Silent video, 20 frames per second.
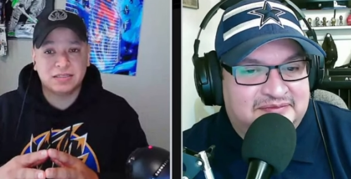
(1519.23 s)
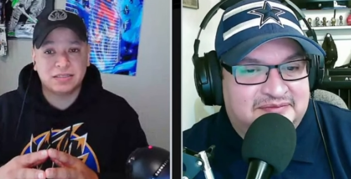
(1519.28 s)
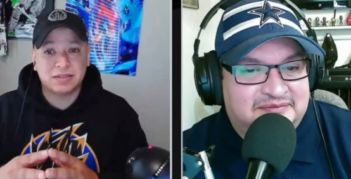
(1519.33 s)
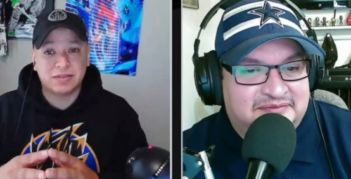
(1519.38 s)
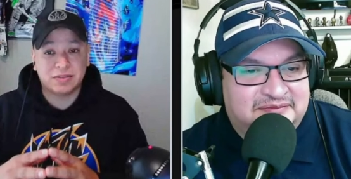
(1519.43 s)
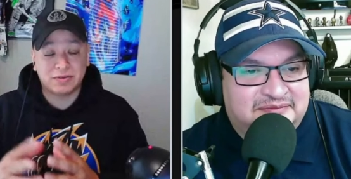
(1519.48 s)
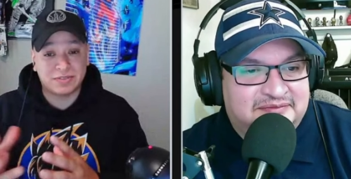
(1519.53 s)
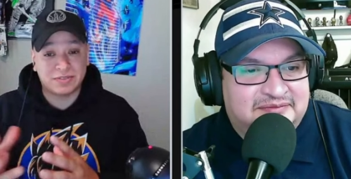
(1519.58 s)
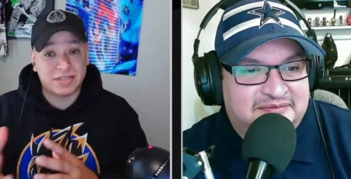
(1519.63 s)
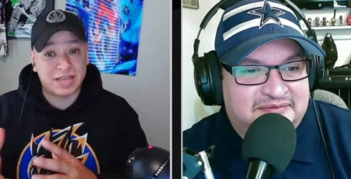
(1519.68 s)

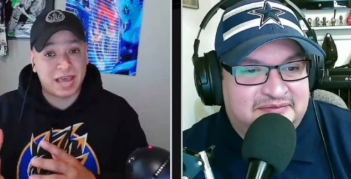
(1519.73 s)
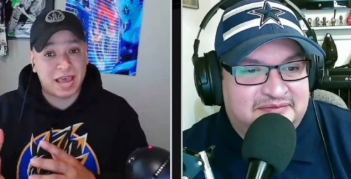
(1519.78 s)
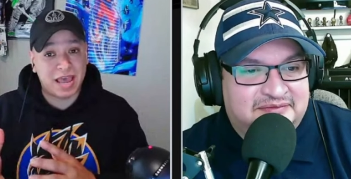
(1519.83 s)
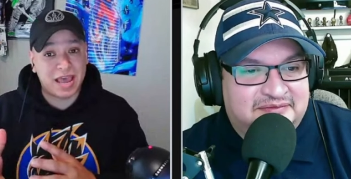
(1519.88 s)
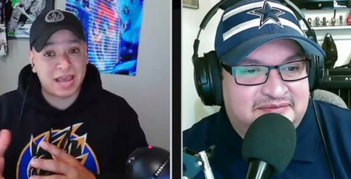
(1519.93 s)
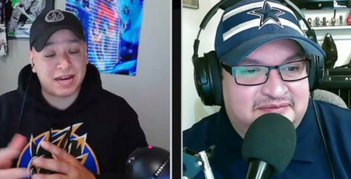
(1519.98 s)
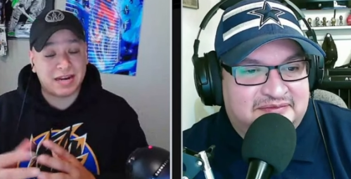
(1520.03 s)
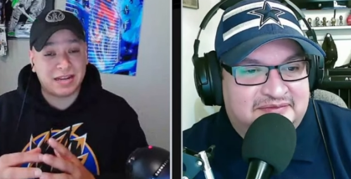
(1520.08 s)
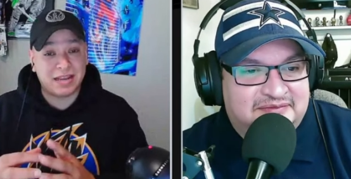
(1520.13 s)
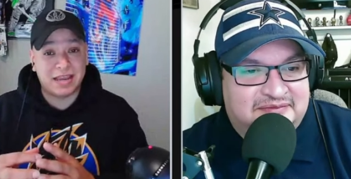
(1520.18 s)
Speaker 1: So there's
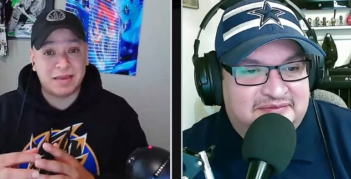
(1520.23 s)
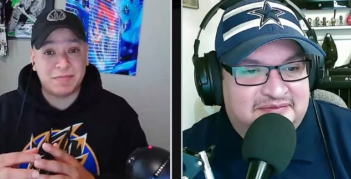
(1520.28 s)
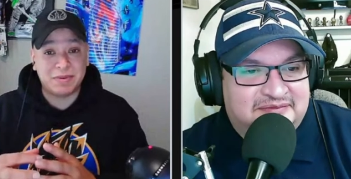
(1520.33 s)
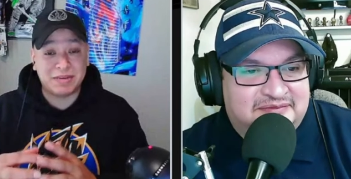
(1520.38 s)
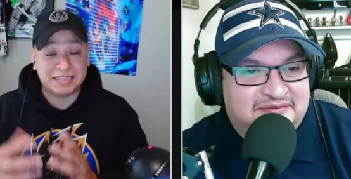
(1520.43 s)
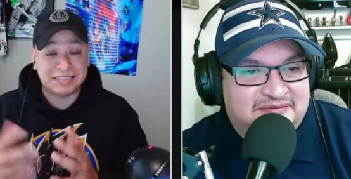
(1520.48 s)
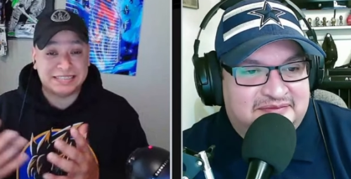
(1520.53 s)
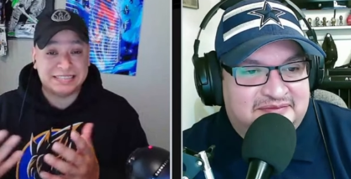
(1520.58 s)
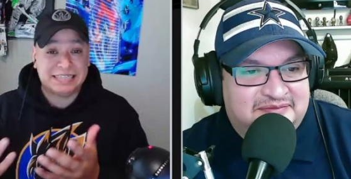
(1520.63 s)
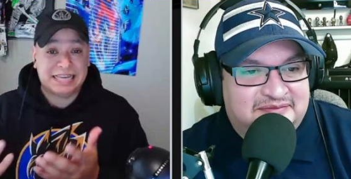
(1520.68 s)
that. I
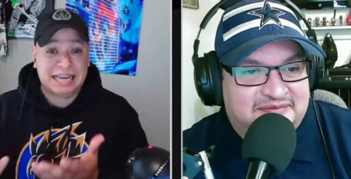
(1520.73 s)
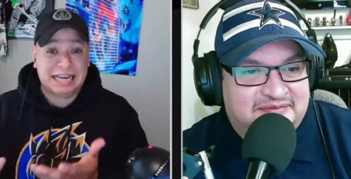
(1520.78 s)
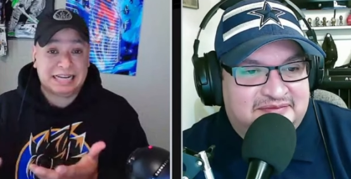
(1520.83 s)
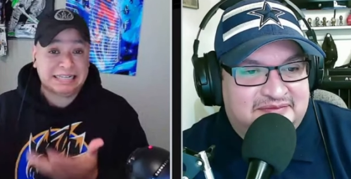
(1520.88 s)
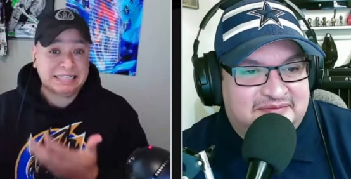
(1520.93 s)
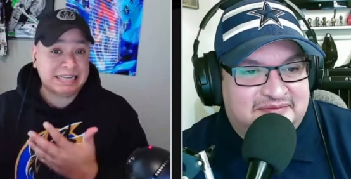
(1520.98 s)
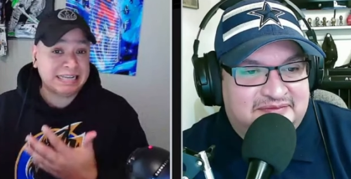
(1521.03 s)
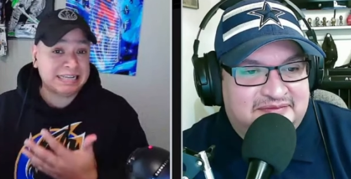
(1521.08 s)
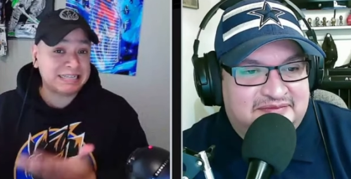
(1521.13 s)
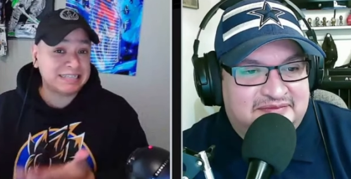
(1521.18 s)
mean,
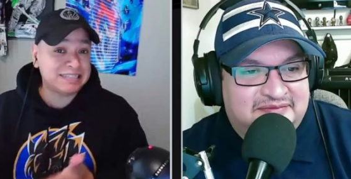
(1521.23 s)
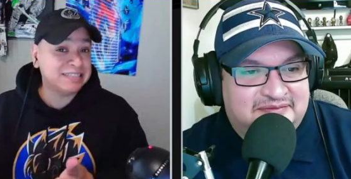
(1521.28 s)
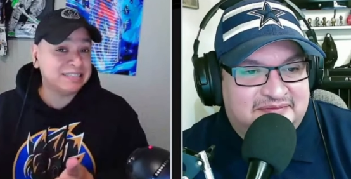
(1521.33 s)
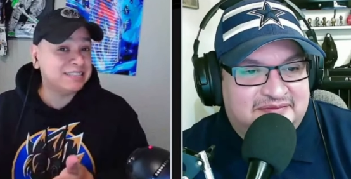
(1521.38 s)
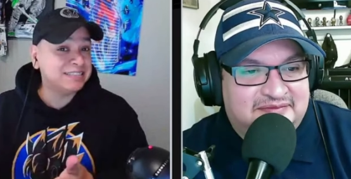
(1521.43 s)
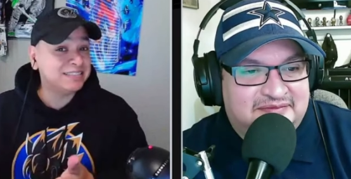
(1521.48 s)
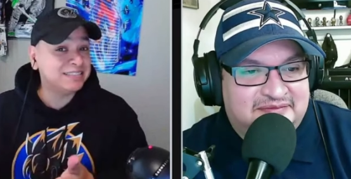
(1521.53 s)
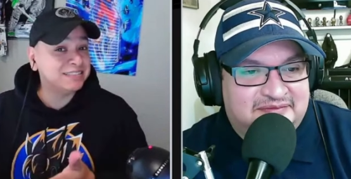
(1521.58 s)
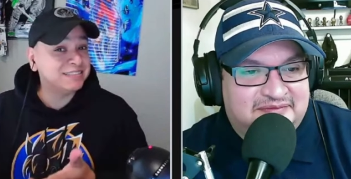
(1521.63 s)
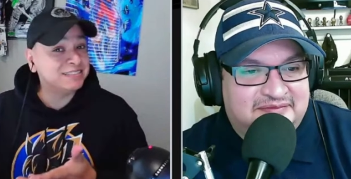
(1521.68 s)

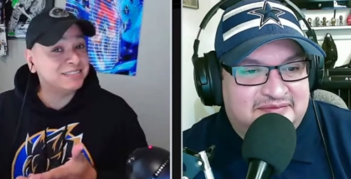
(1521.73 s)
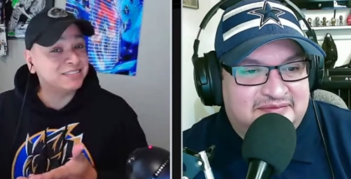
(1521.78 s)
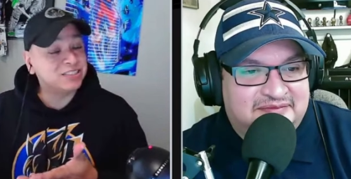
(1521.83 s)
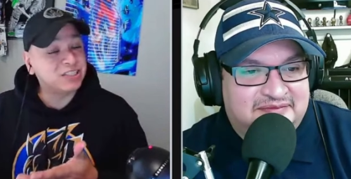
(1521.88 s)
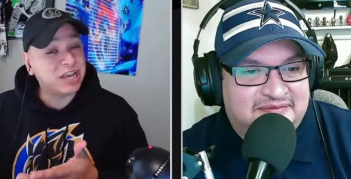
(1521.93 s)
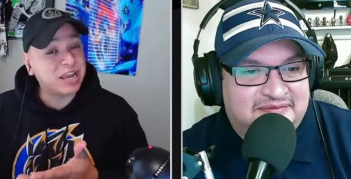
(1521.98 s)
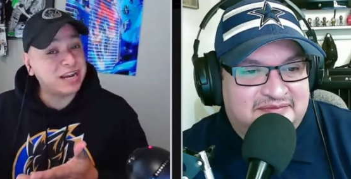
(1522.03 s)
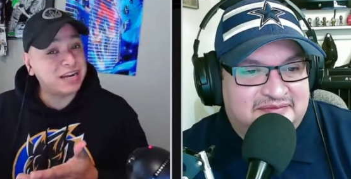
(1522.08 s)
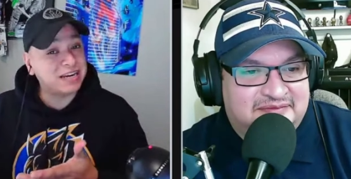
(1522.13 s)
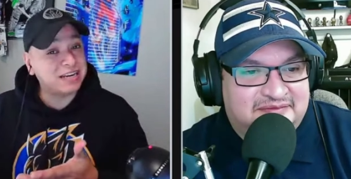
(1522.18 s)
technically,
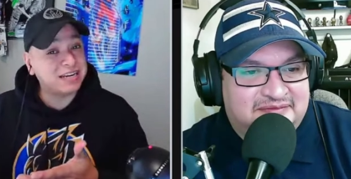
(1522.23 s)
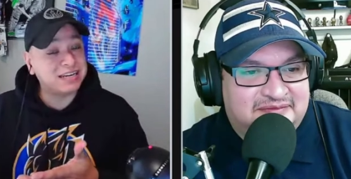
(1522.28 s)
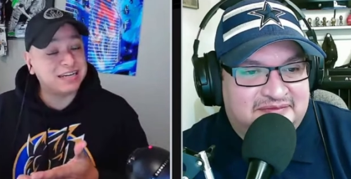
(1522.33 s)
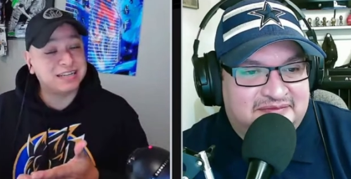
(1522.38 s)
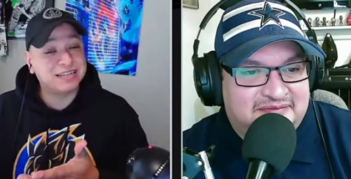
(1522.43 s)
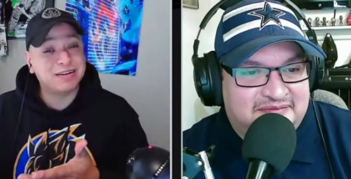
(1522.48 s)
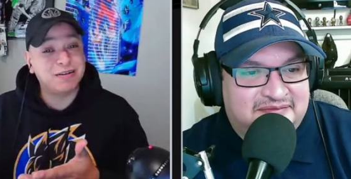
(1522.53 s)
Chet